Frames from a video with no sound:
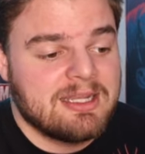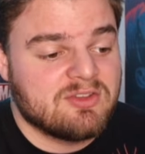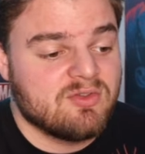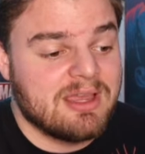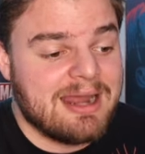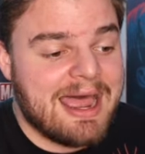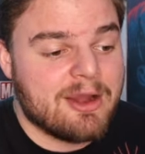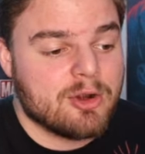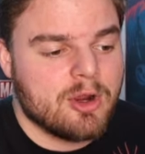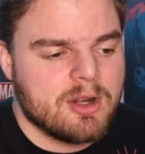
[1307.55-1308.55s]
Next we've got
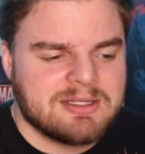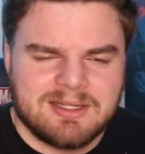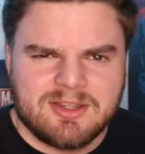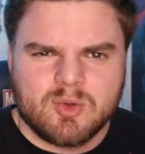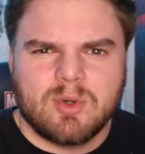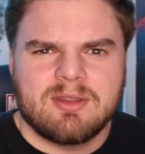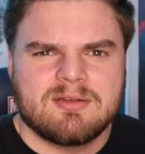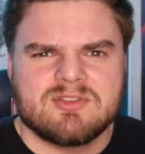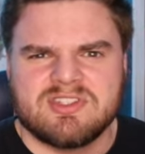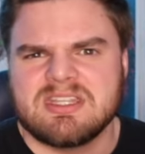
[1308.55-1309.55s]
Ironheart, another one of
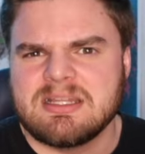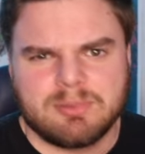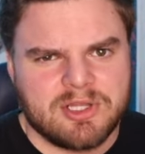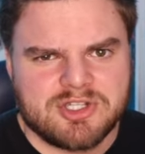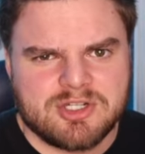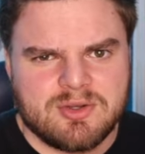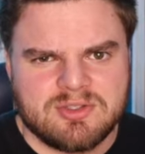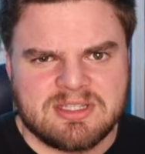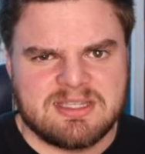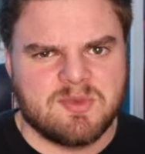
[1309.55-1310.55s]
those Disney Plus shows
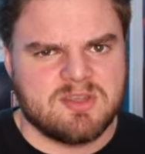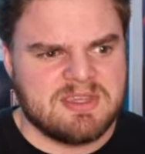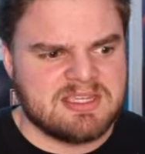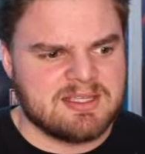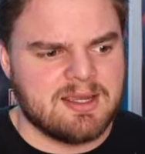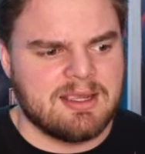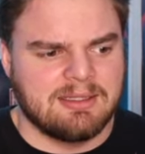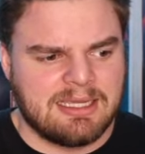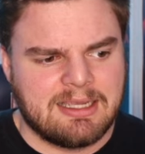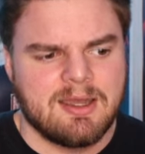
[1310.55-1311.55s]
that seems to be stuck in
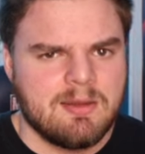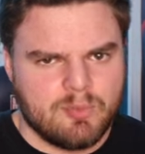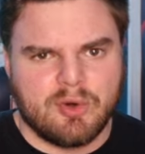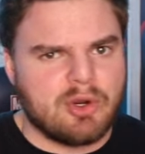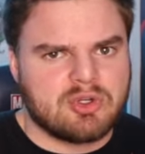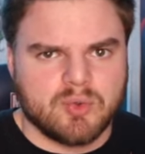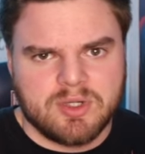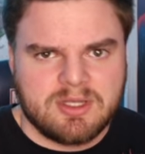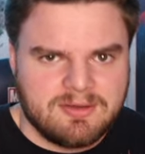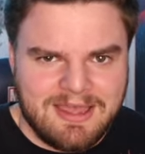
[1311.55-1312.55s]
like
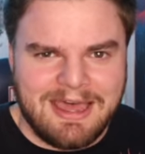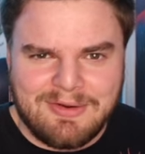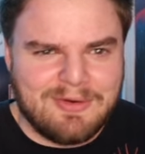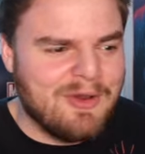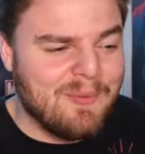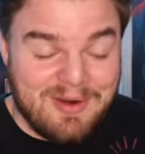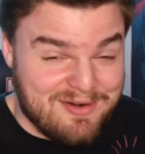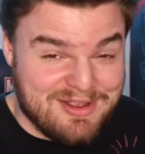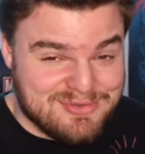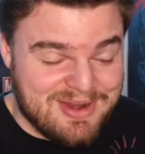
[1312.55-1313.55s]
purgatory. I don't know where
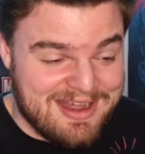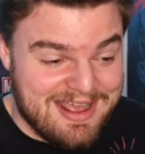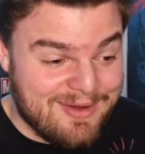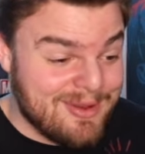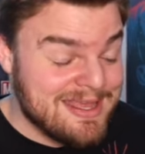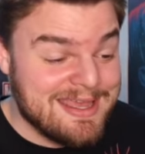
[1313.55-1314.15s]
it is right now.